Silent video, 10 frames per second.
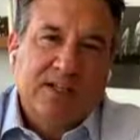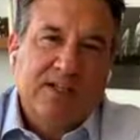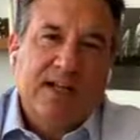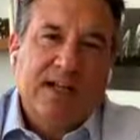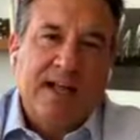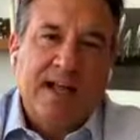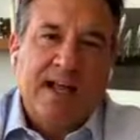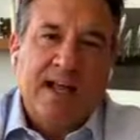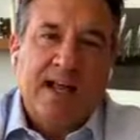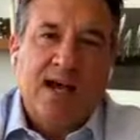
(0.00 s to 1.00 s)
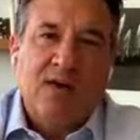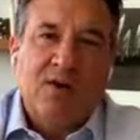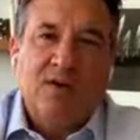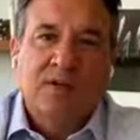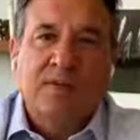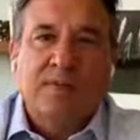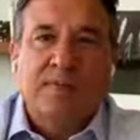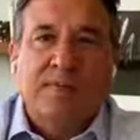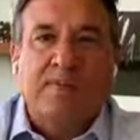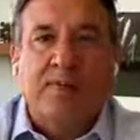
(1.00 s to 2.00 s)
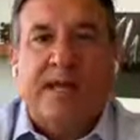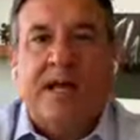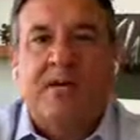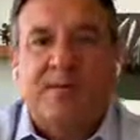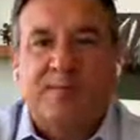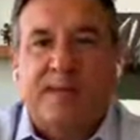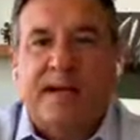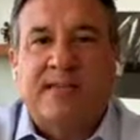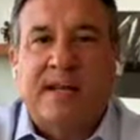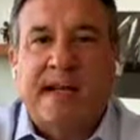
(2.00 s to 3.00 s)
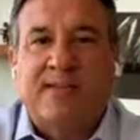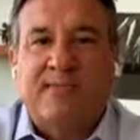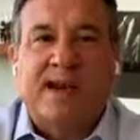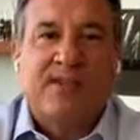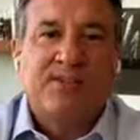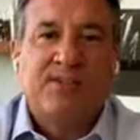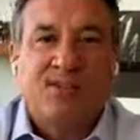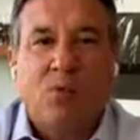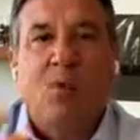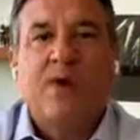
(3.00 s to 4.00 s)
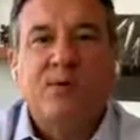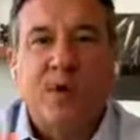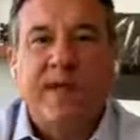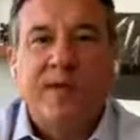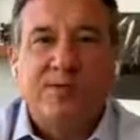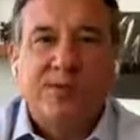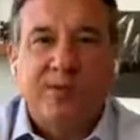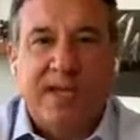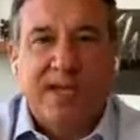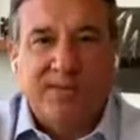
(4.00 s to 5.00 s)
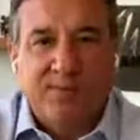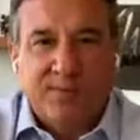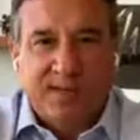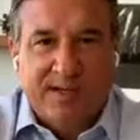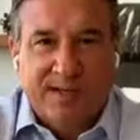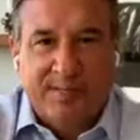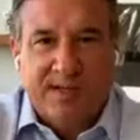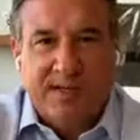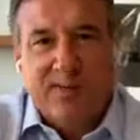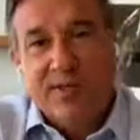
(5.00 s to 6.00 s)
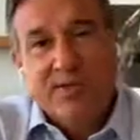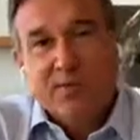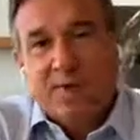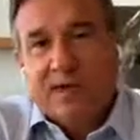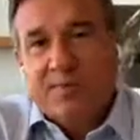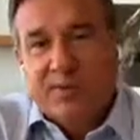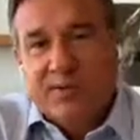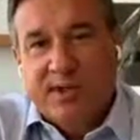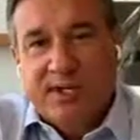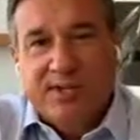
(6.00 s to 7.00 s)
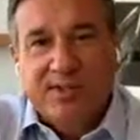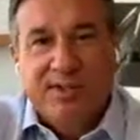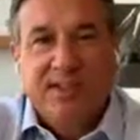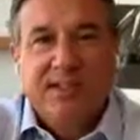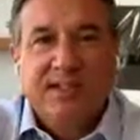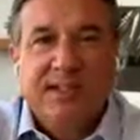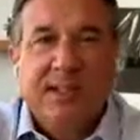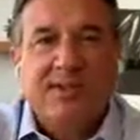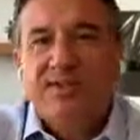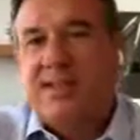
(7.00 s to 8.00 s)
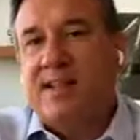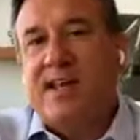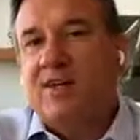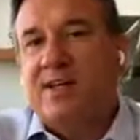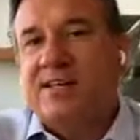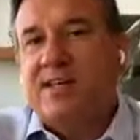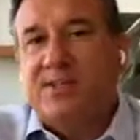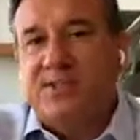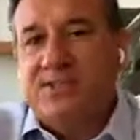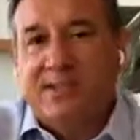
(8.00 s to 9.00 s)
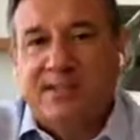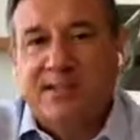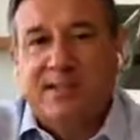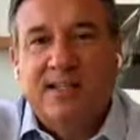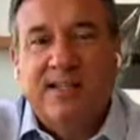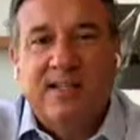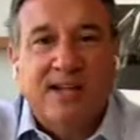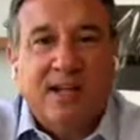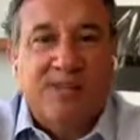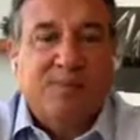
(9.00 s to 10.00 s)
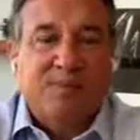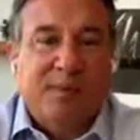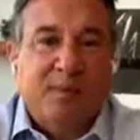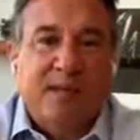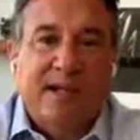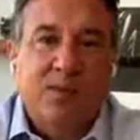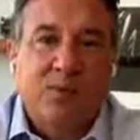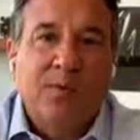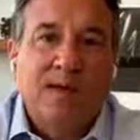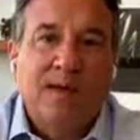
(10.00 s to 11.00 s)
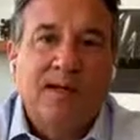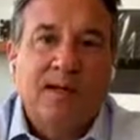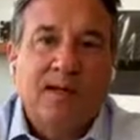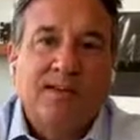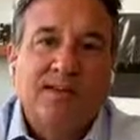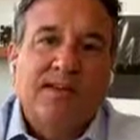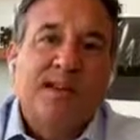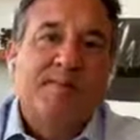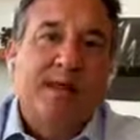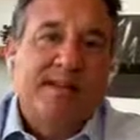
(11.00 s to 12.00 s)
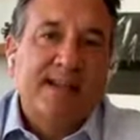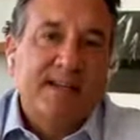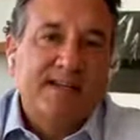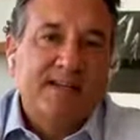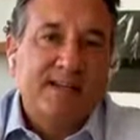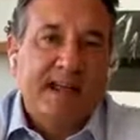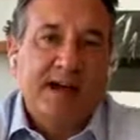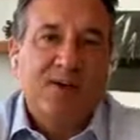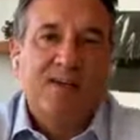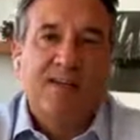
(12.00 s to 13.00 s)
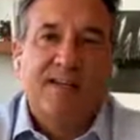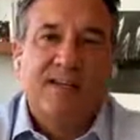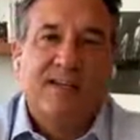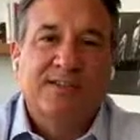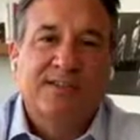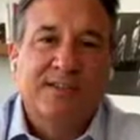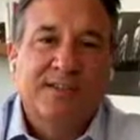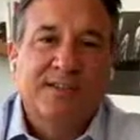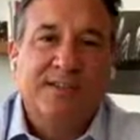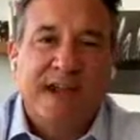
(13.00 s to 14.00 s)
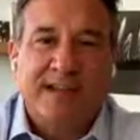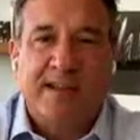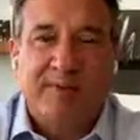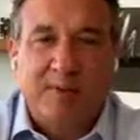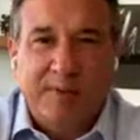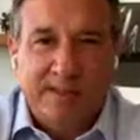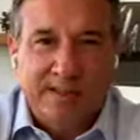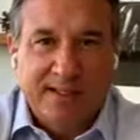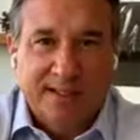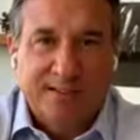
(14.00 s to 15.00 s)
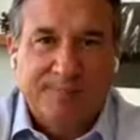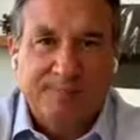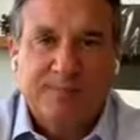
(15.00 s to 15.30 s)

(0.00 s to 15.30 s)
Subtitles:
looking at how people now expect to have not just a one-way communication with the company, but a two-way communication. And you see that across industries, not just Chipotle, where there's an expectation now that there's chat capabilities